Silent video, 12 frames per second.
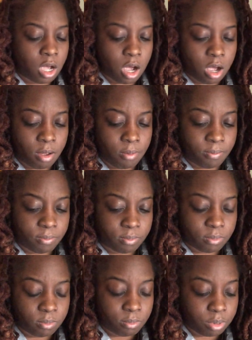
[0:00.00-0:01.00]

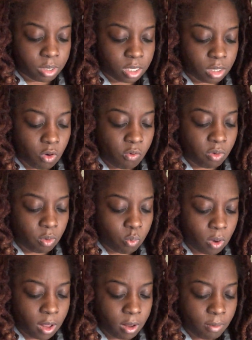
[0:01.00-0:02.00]
But
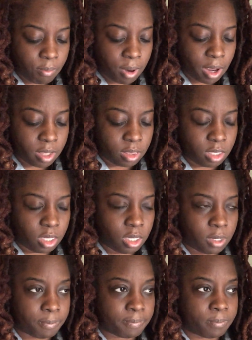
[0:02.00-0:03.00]
overwhelmed by
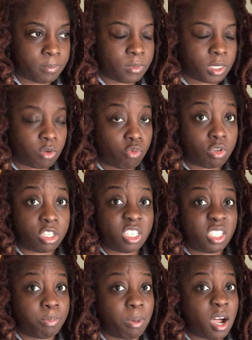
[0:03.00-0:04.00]
the
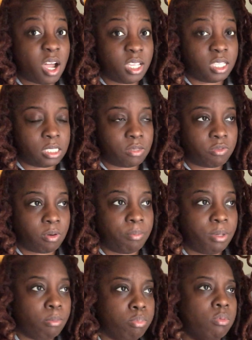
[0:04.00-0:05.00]
response from
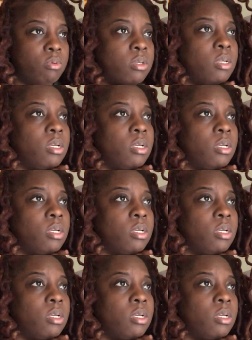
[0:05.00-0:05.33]
people.